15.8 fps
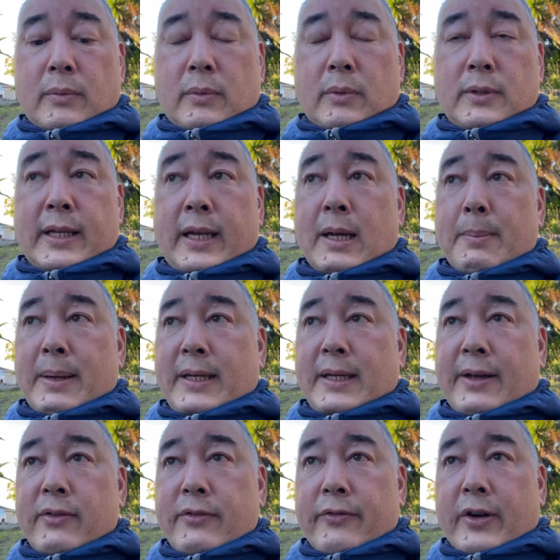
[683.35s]
setting up my
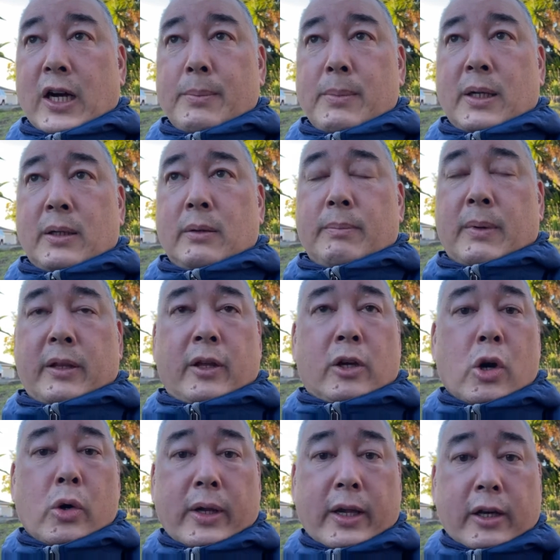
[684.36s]
dev environment, the
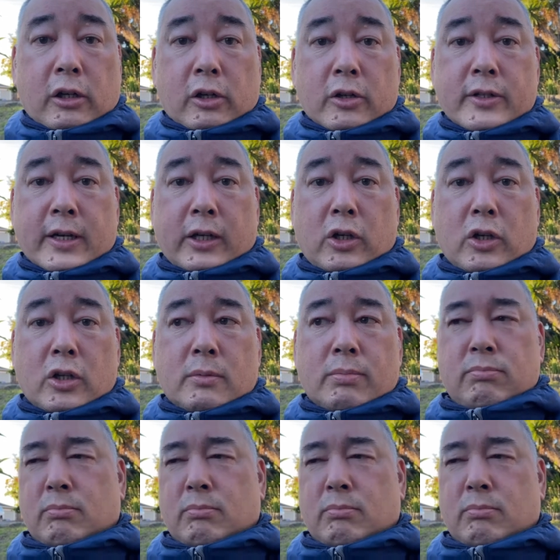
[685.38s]
code editors I use,